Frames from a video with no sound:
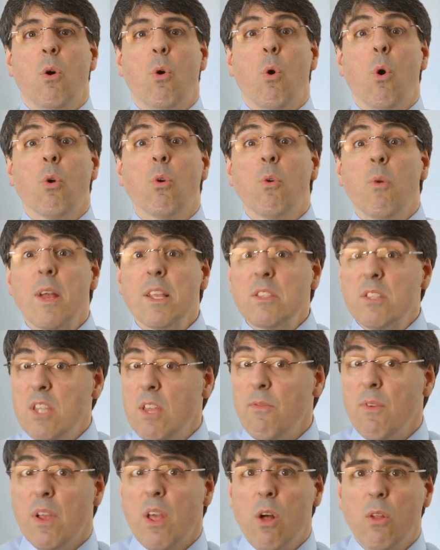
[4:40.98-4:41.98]
or who has
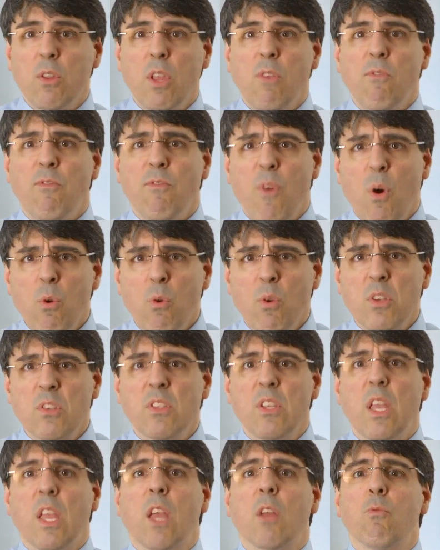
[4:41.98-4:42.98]
difficulty
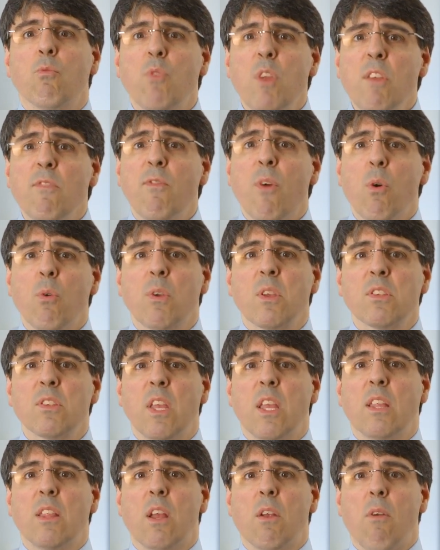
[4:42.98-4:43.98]
focusing and
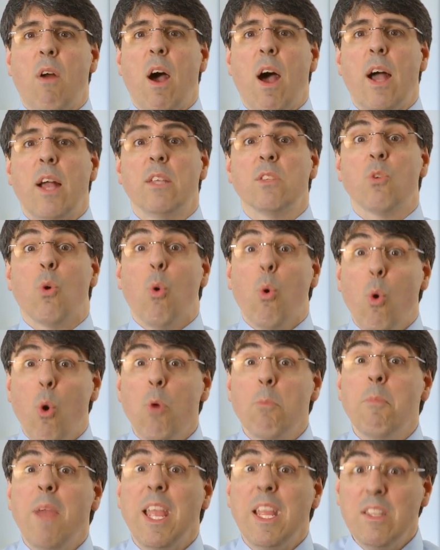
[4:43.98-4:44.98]
refocusing their eyes,
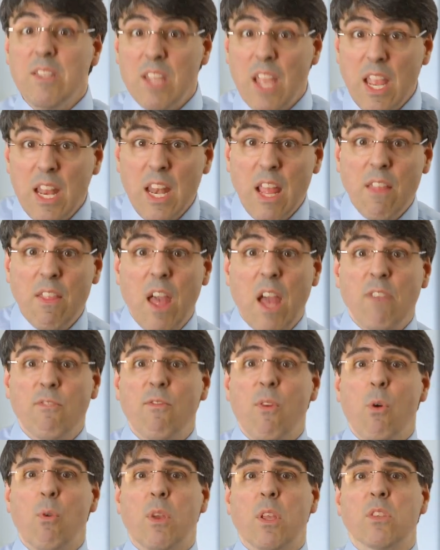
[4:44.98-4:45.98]
or maintaining that
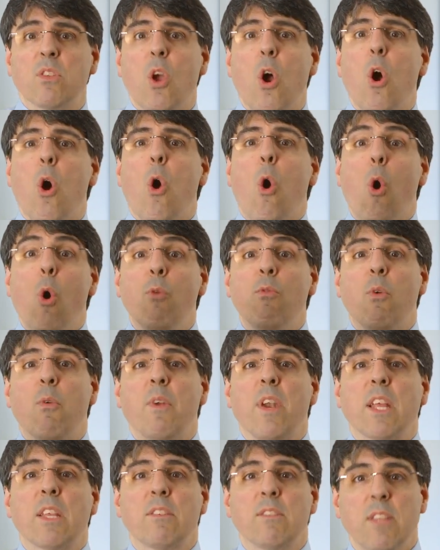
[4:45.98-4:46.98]
focus over
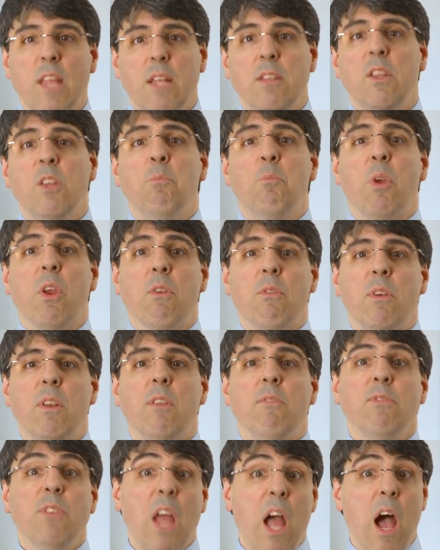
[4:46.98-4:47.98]
an extended
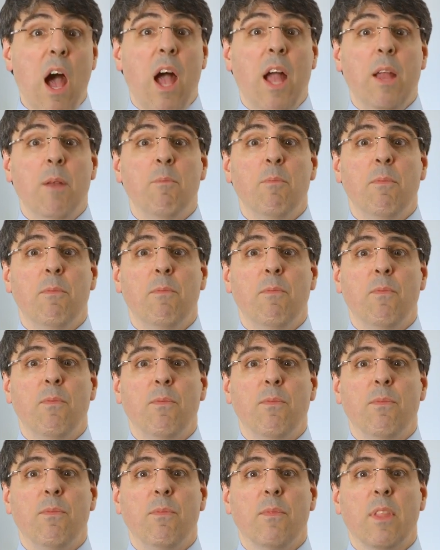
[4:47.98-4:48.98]
period of time?
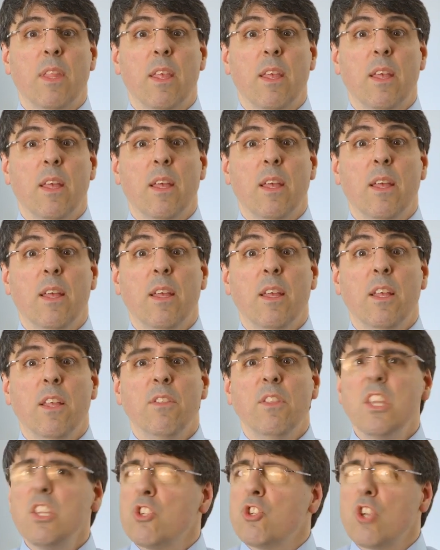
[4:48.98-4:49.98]

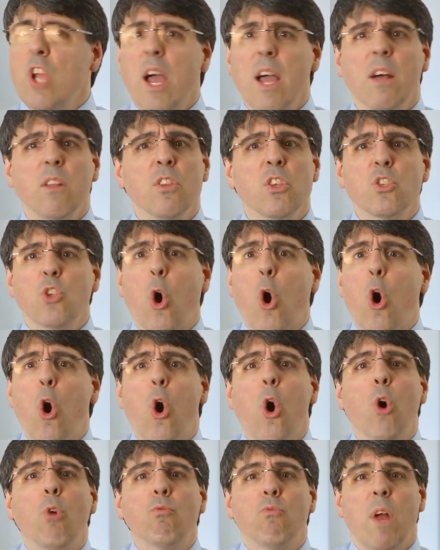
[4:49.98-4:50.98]
This child is
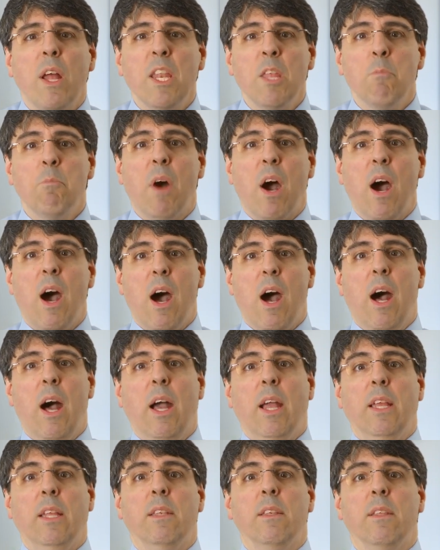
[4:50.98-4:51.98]
already
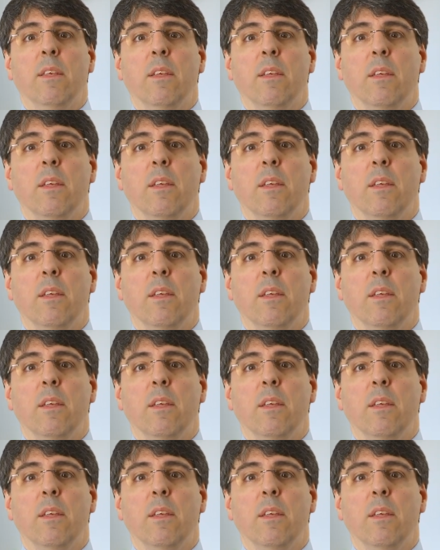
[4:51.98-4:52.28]
behind.